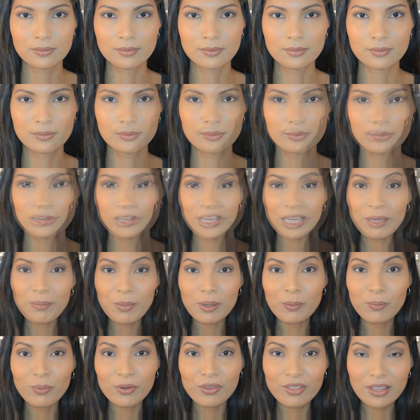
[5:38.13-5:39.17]
Whoever came
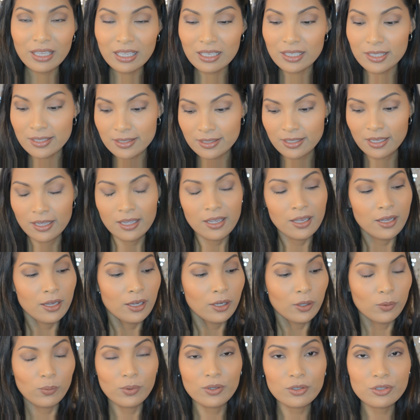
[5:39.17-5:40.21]
up with this
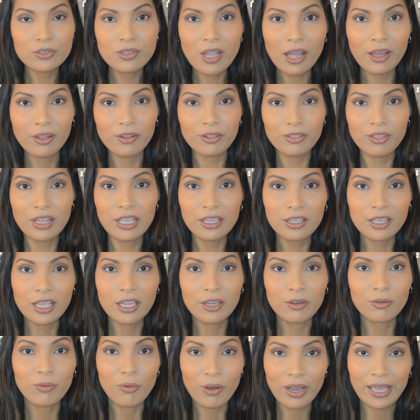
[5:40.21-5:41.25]
was not
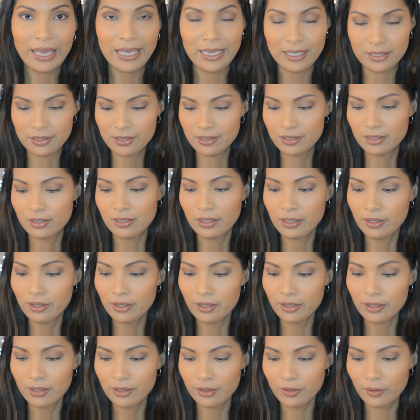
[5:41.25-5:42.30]
thinking right.
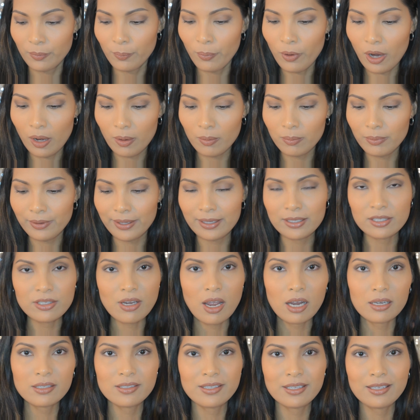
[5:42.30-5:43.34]
They're probably
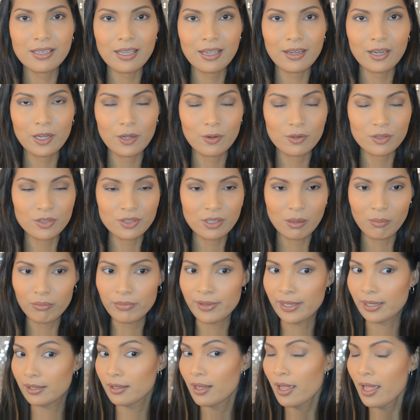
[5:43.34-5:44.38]
intoxicated or
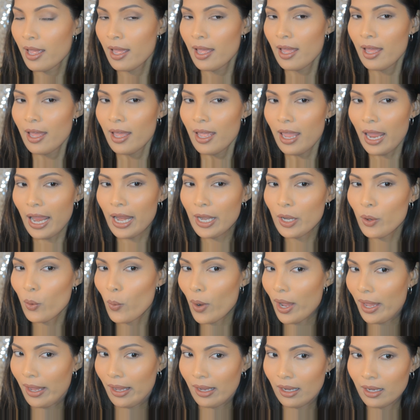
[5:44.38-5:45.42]
something.
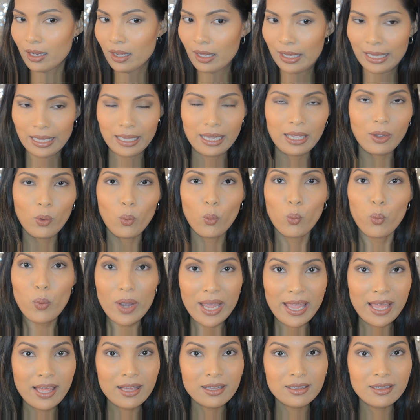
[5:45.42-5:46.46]
Anyway,
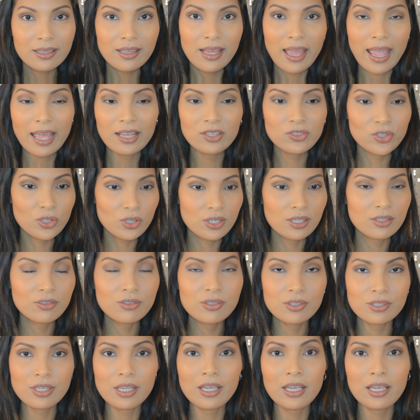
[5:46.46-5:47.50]
well, as you can
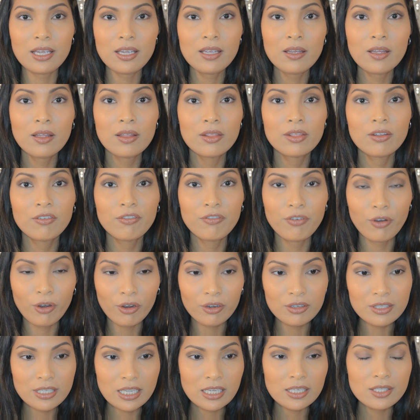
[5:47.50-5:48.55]
see, the
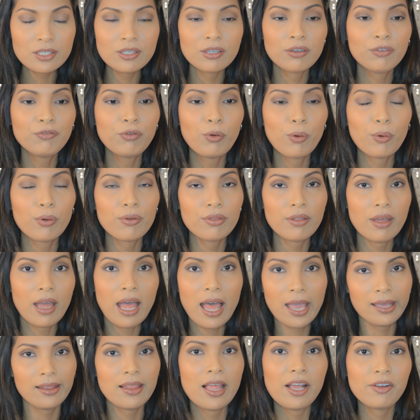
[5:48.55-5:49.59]
verdict for the
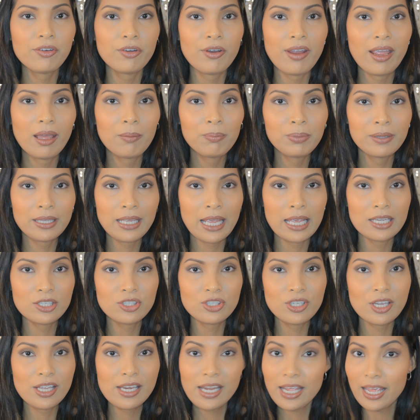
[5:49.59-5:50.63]
eyeliner
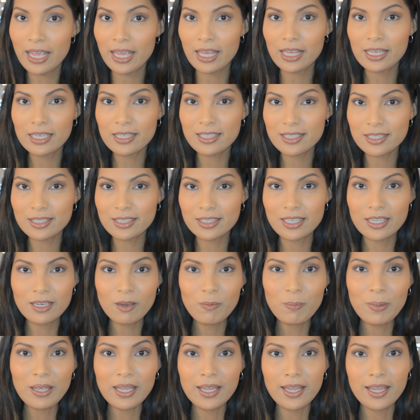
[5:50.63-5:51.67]
application is
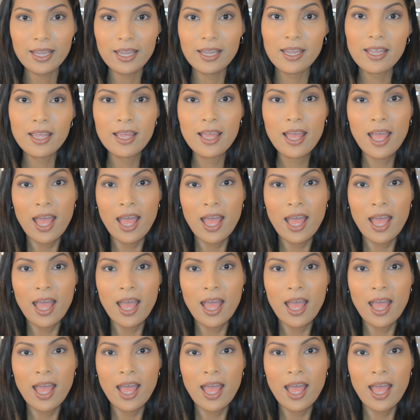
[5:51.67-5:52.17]
gonna be